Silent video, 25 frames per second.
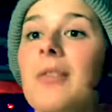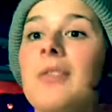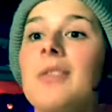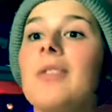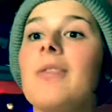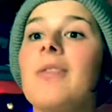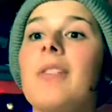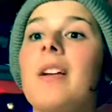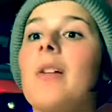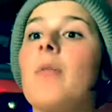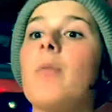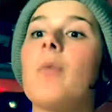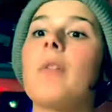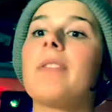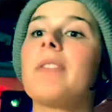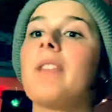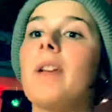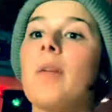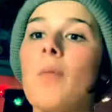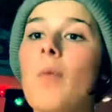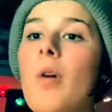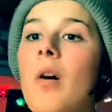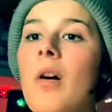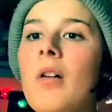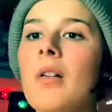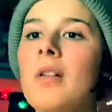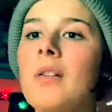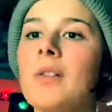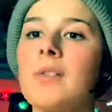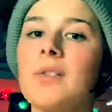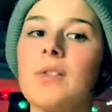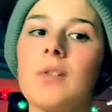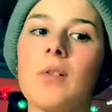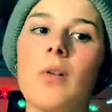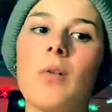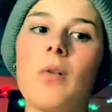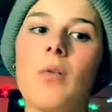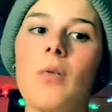of like what they want.
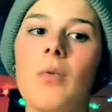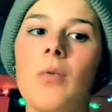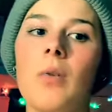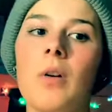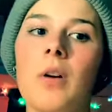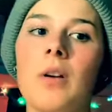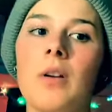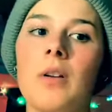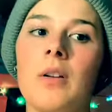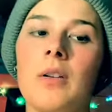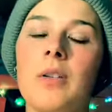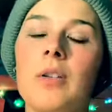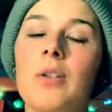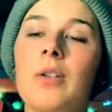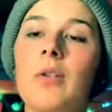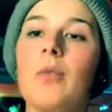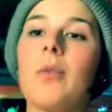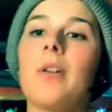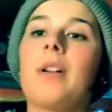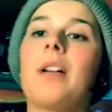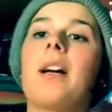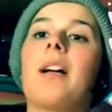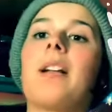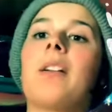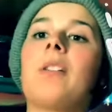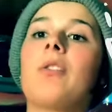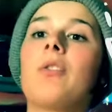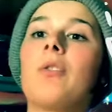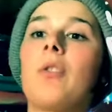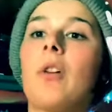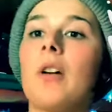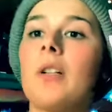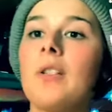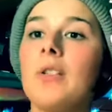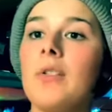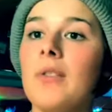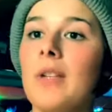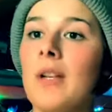So, what kind of
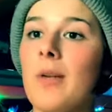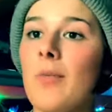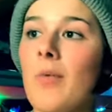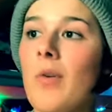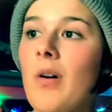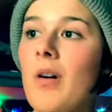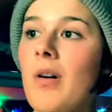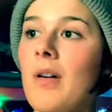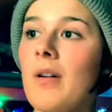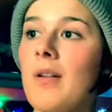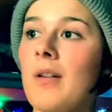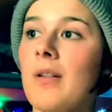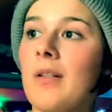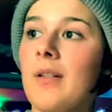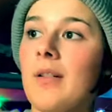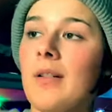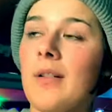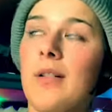drawing do they want?